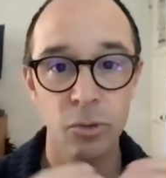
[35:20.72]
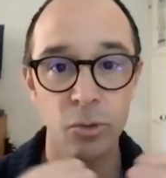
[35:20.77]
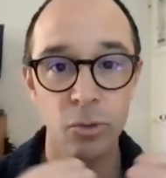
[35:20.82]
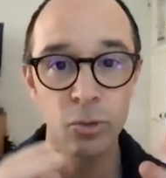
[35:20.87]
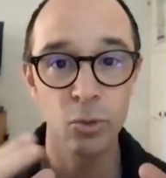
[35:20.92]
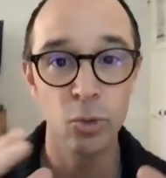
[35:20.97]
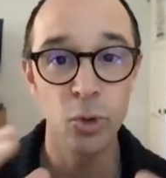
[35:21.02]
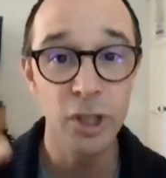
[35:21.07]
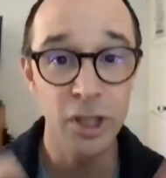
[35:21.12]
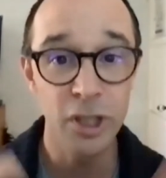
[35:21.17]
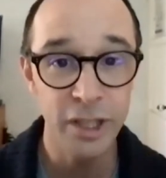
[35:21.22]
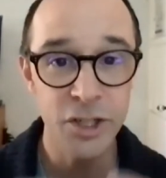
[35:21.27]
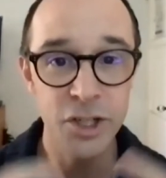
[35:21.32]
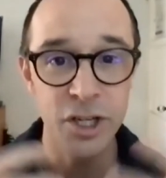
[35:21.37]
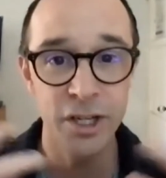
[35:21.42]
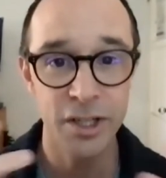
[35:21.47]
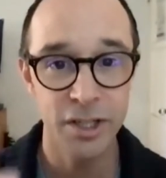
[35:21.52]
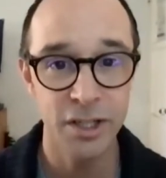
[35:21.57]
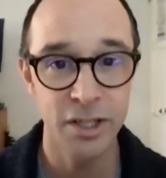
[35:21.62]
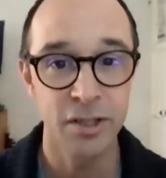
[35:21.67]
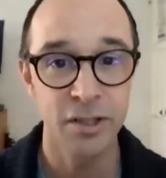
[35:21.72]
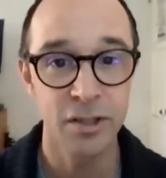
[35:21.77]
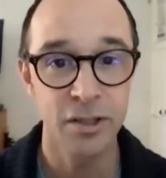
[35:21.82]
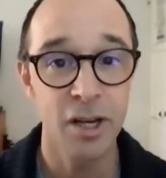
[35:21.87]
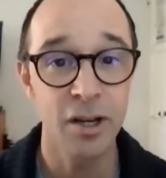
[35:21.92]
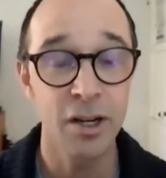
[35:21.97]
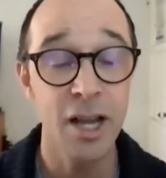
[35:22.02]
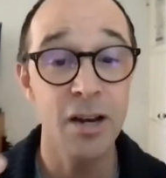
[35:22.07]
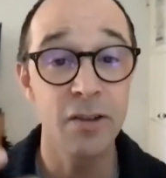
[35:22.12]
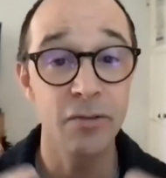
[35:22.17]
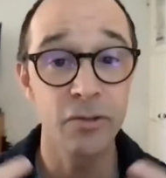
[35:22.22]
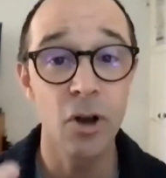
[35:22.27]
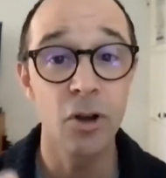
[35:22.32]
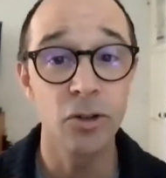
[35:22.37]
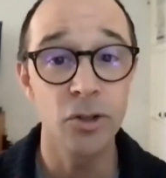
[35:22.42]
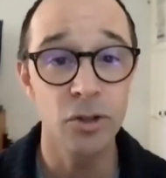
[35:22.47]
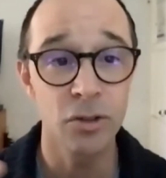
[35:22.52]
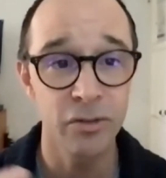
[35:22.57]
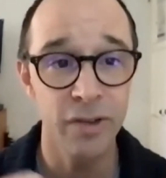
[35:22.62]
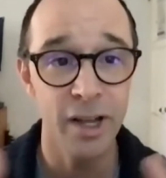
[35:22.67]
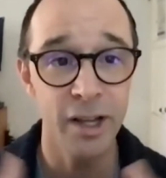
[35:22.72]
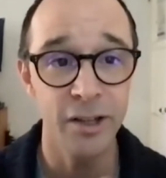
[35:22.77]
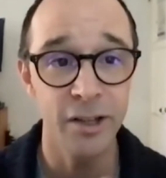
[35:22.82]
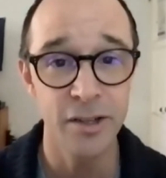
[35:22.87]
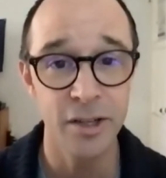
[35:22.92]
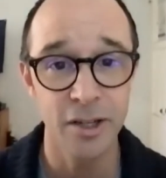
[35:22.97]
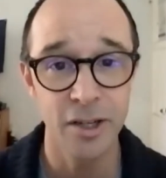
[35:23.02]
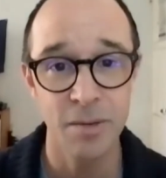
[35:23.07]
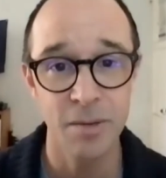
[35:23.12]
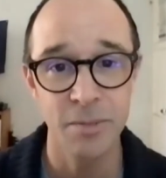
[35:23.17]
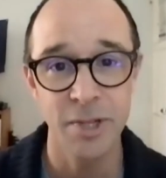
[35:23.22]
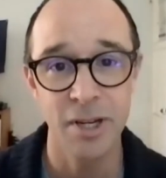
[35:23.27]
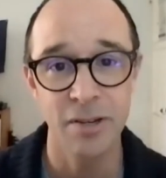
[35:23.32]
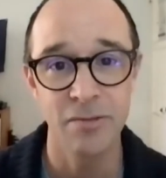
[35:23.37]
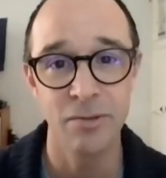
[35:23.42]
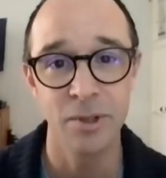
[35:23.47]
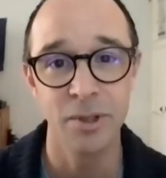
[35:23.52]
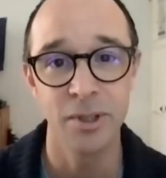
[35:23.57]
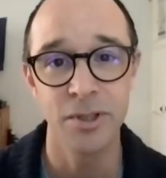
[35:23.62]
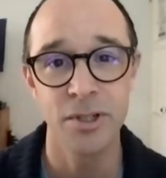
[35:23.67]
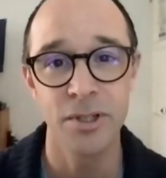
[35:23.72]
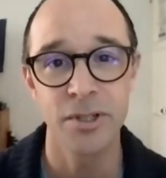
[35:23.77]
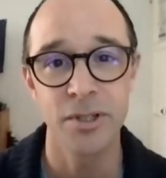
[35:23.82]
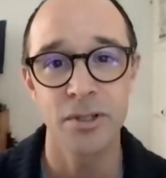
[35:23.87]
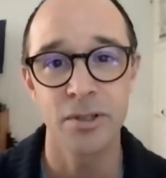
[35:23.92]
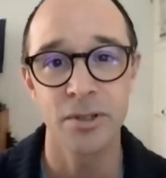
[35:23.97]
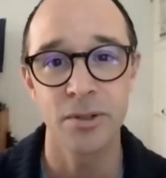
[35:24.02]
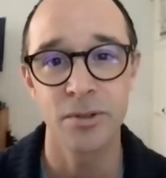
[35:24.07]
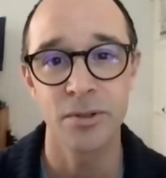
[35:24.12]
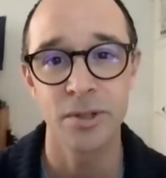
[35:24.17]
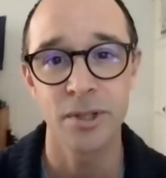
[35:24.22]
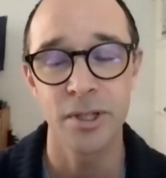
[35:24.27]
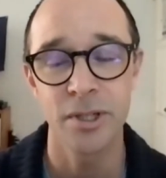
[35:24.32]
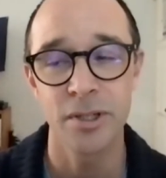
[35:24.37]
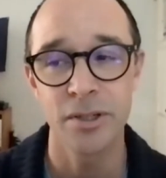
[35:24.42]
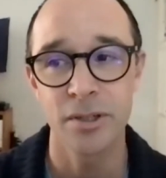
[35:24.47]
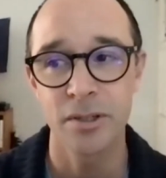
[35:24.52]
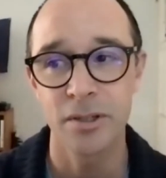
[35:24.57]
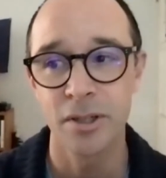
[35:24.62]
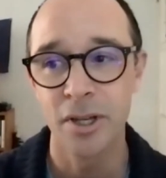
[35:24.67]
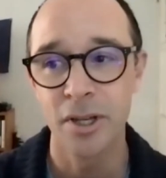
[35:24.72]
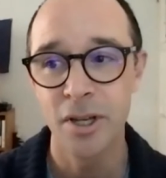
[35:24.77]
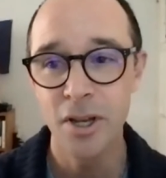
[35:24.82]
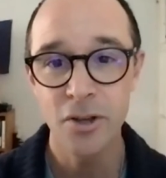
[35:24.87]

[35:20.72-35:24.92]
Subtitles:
religious, a kind of cultural value that comes out of religious associations.